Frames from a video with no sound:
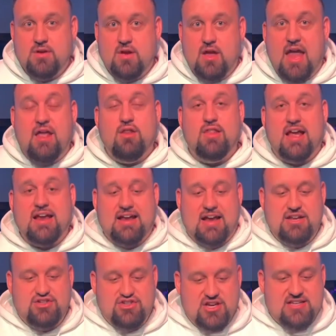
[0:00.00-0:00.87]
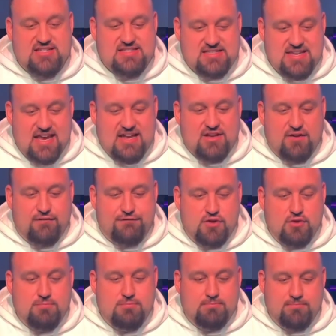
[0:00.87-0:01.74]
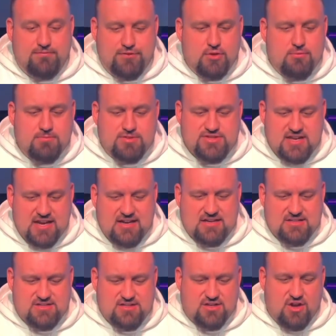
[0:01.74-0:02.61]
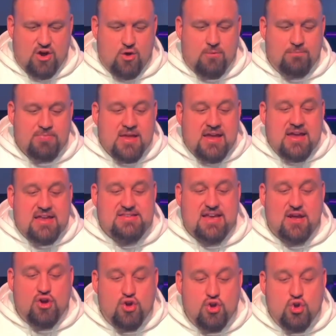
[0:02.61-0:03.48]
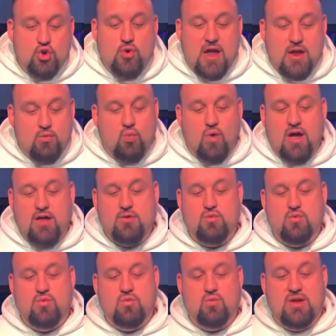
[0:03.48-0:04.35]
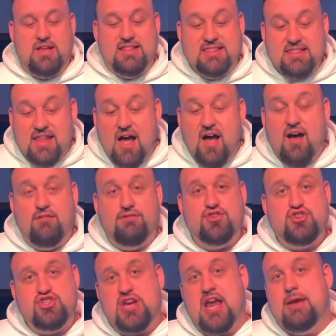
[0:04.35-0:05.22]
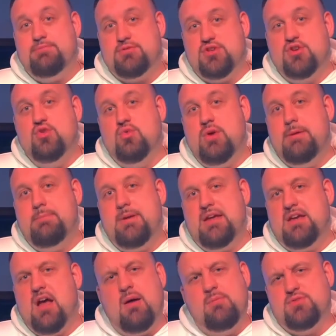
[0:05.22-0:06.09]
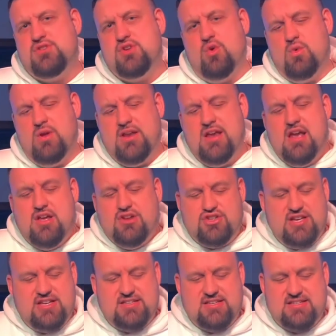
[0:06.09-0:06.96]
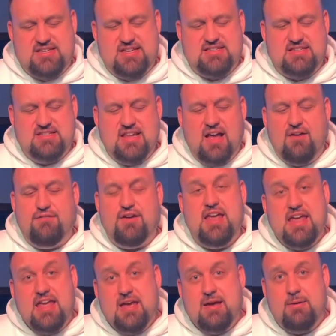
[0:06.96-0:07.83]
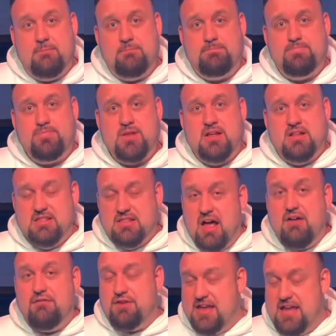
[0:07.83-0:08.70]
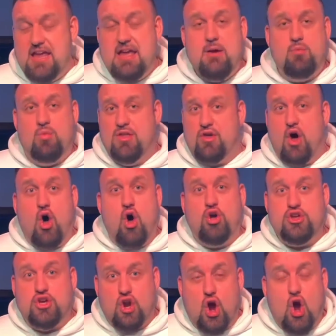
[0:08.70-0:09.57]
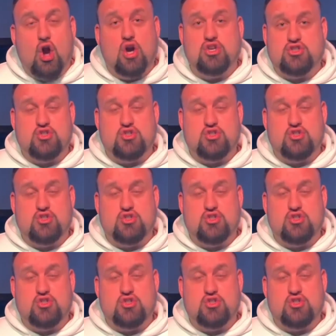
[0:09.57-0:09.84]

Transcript: And like I just said a few, few seconds ago, is that who and what we love shapes who we become. So when Jesus says, Love Him, love Him with all your heart,